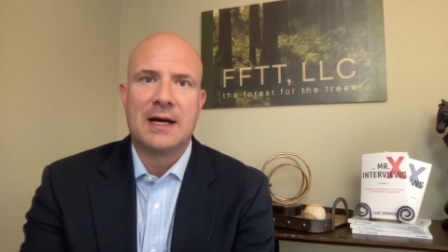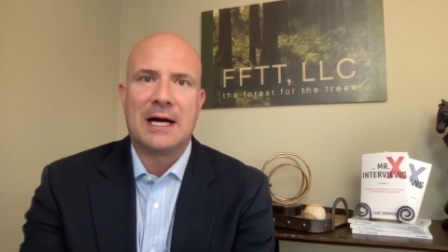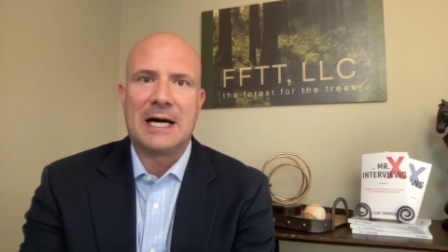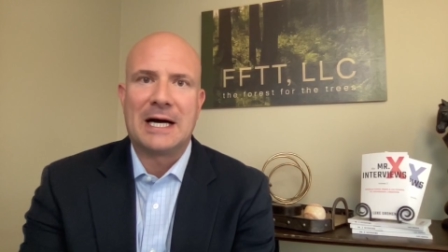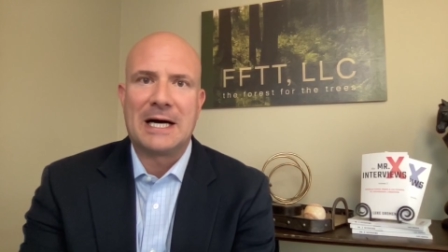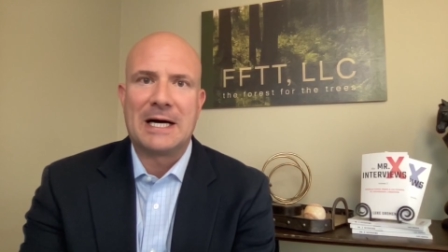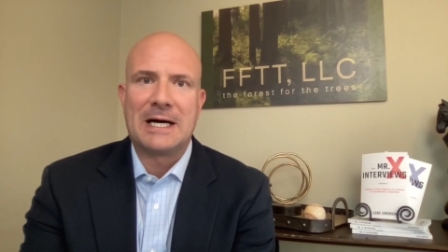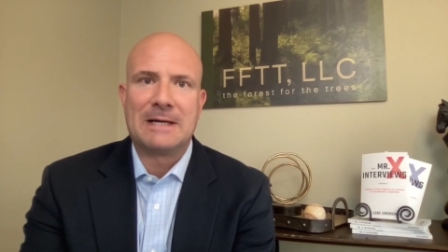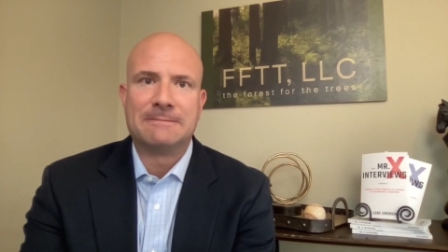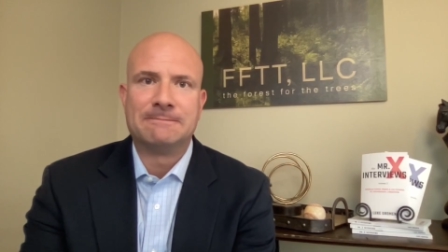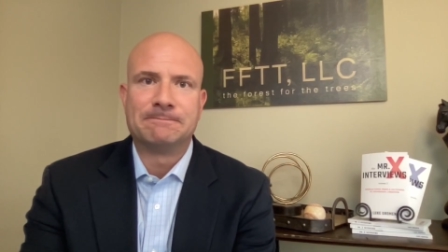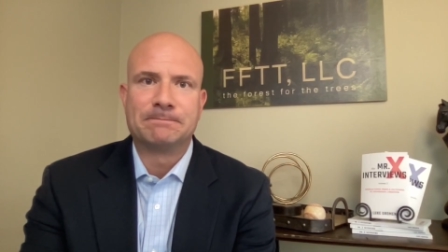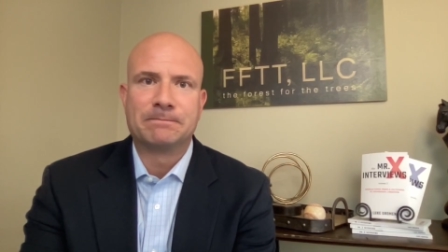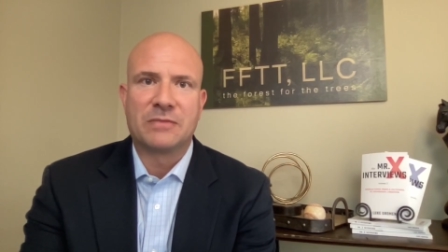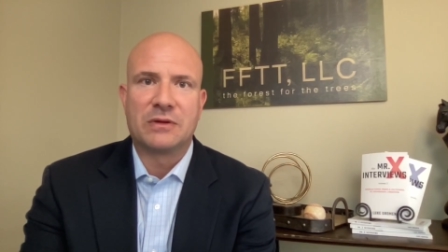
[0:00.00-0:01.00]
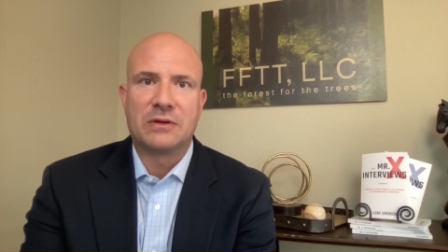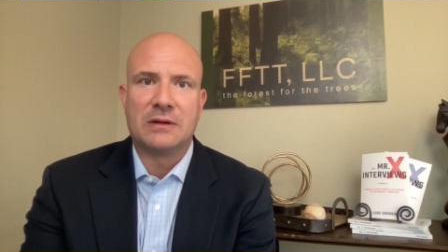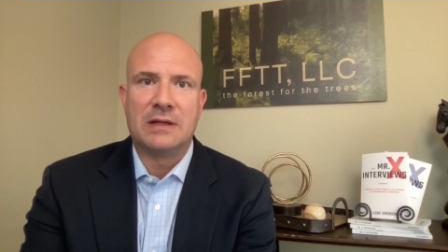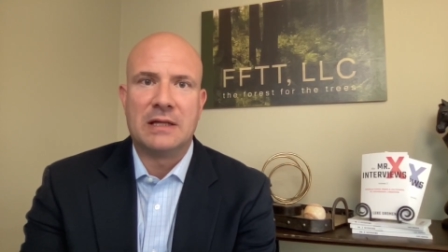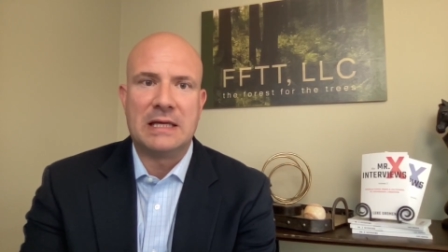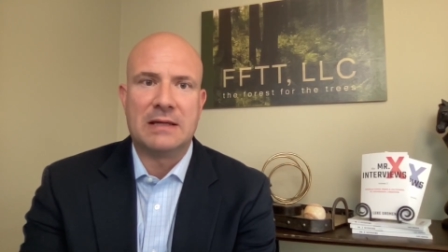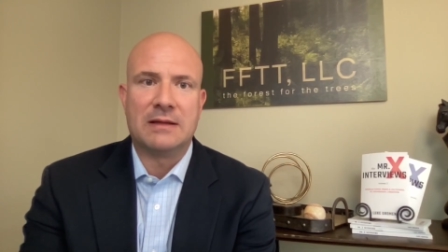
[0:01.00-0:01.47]
um,
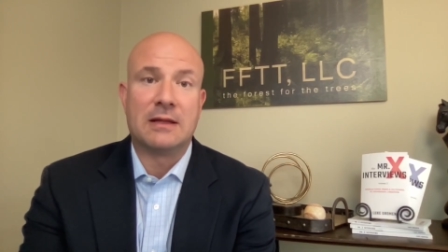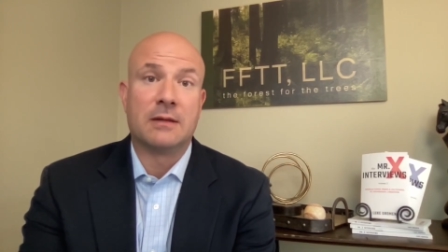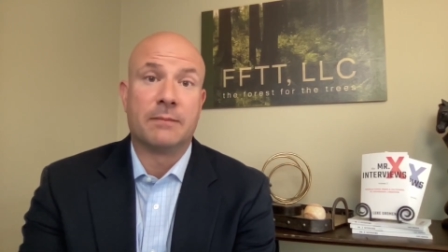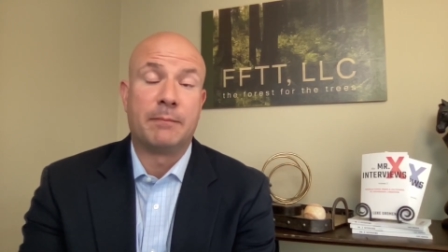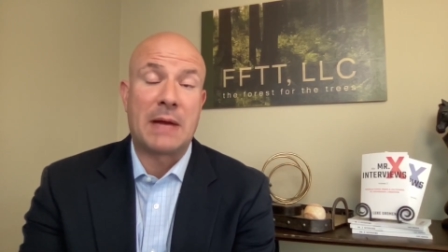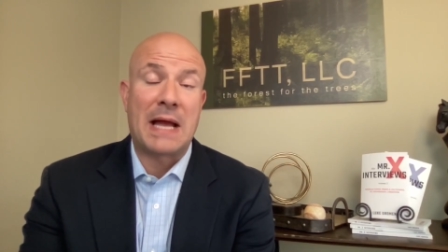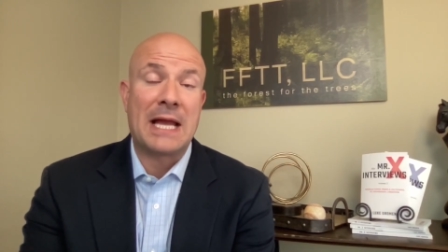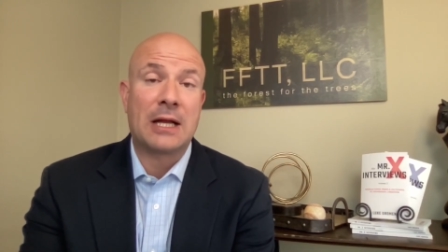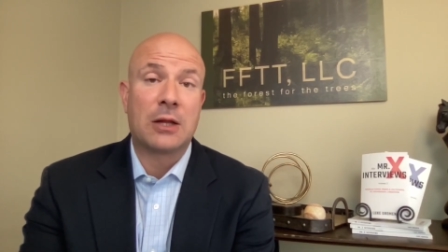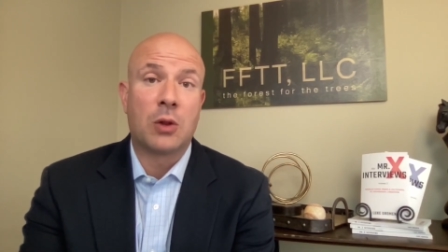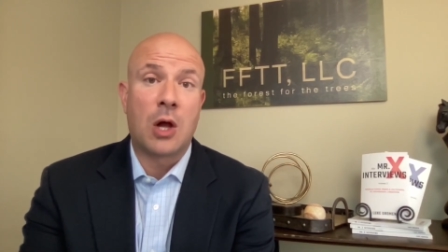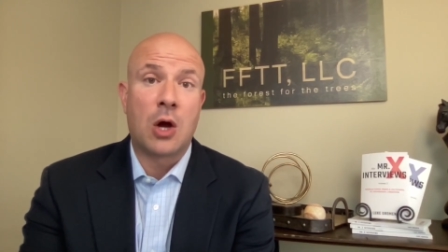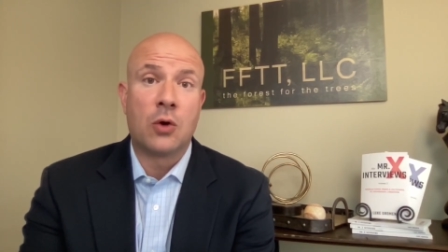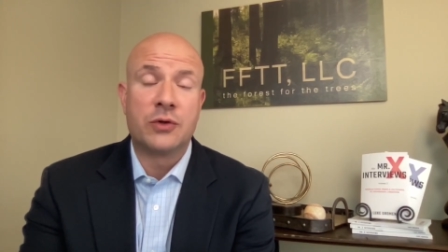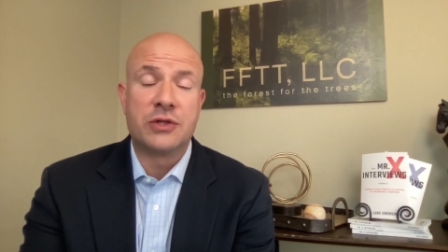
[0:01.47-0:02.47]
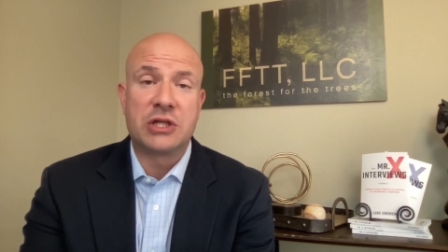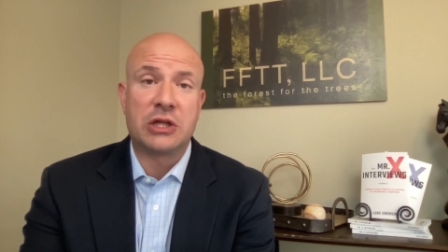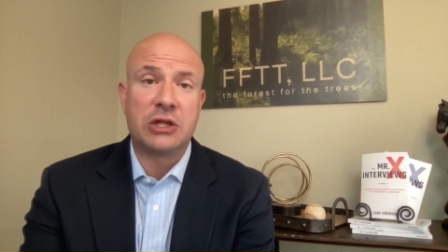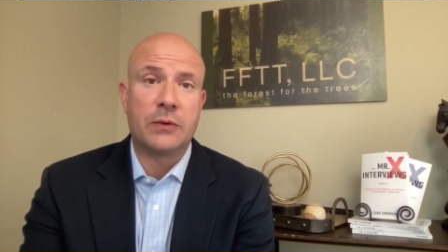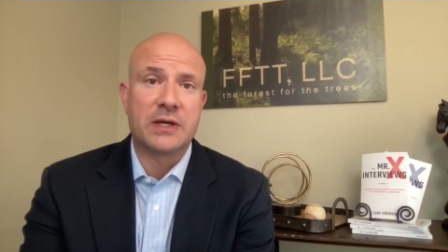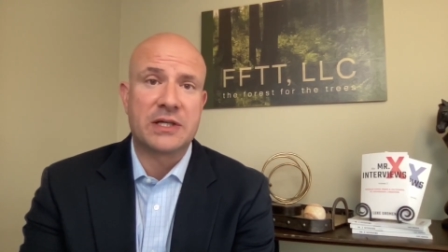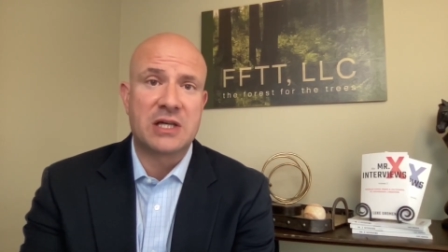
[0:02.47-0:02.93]
the the bank loans to
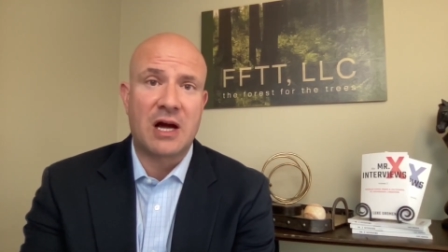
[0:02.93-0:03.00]
the U.S.